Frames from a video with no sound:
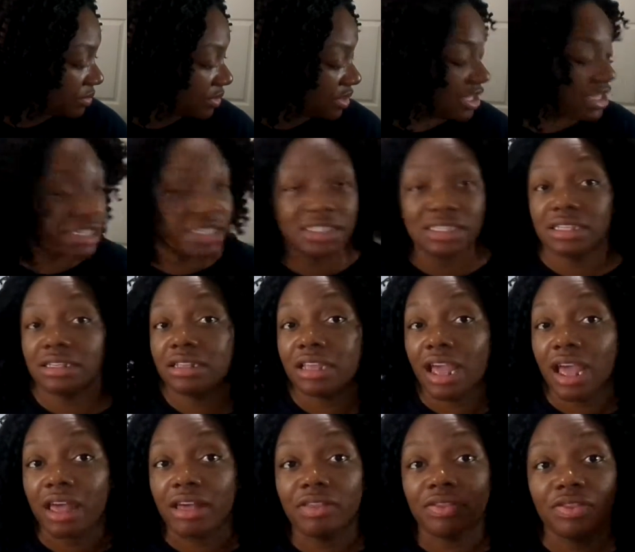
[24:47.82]
Like I said,
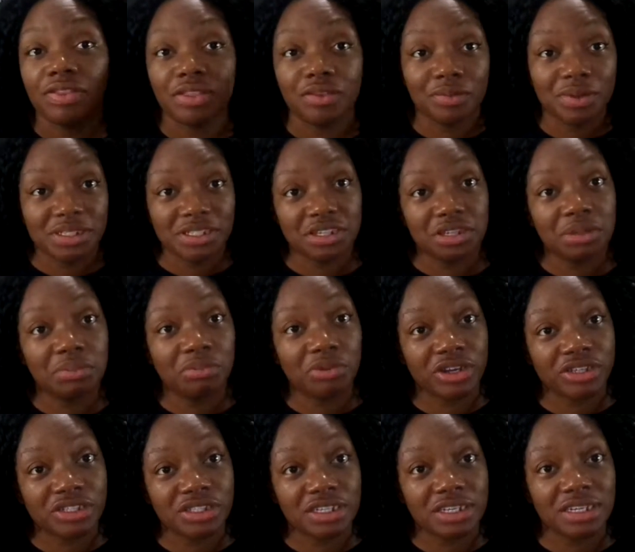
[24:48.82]
yeah, the rest of the
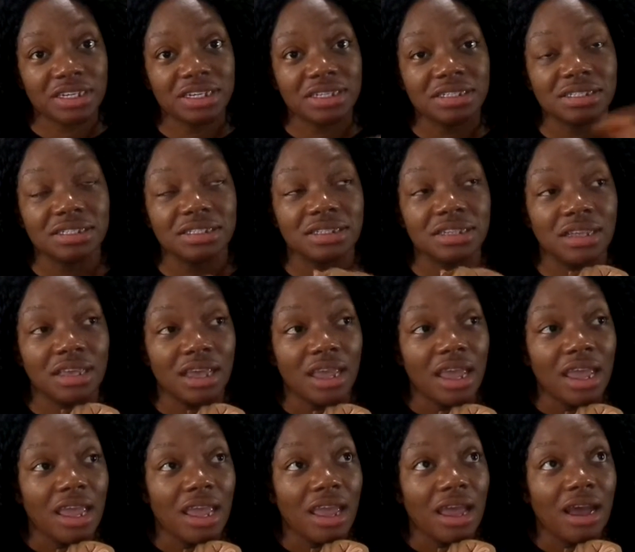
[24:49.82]
brushes,
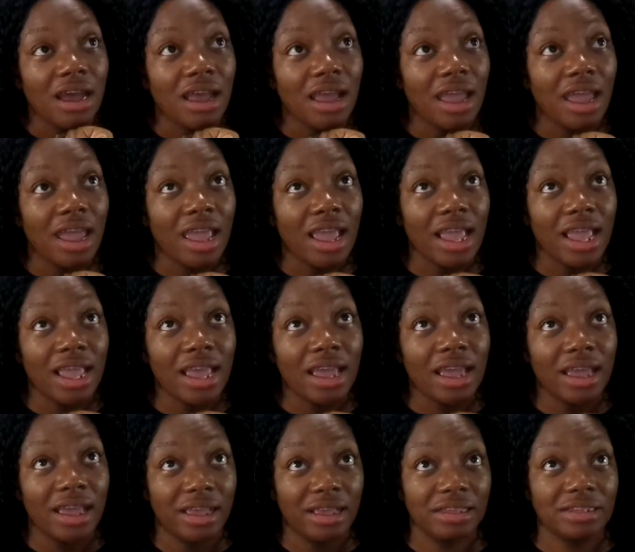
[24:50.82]

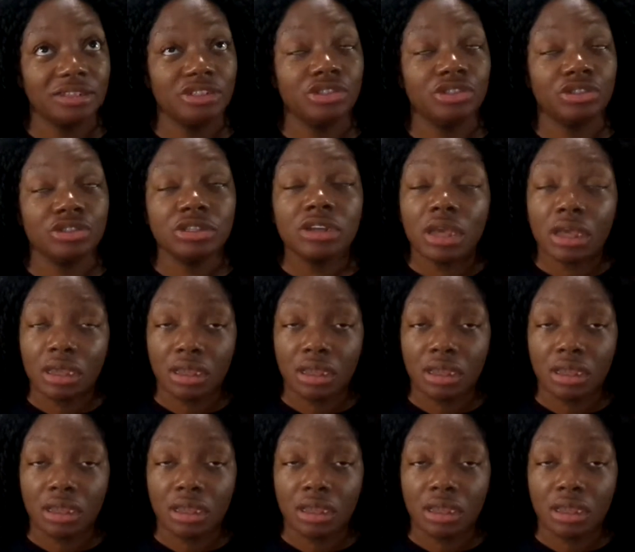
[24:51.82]
and